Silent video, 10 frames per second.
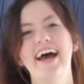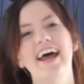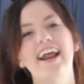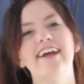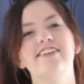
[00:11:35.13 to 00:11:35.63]
And
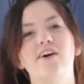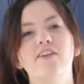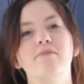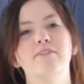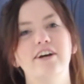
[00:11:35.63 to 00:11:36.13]
I told
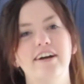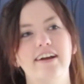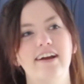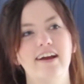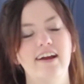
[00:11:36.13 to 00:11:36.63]
them, look,
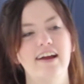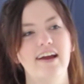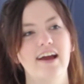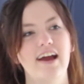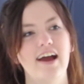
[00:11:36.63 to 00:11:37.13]

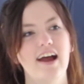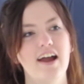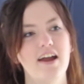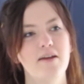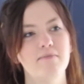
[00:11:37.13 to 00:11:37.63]

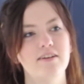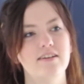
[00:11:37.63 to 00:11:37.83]
I'm